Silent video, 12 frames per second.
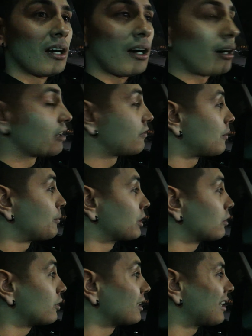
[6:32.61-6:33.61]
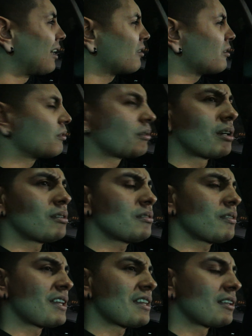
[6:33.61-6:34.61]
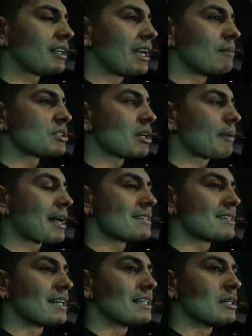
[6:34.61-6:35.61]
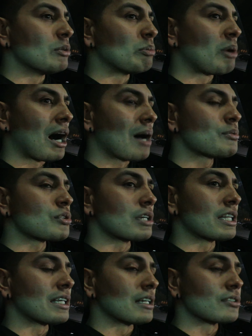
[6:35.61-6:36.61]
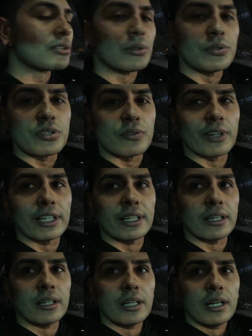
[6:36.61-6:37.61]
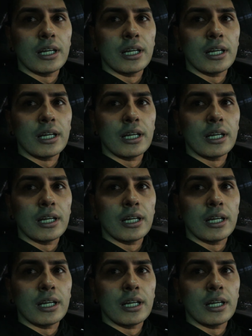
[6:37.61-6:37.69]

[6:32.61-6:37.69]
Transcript: on if I'm gonna go to, I don't know, I don't know if anything, GameStop has any pops or anything exclusive right now.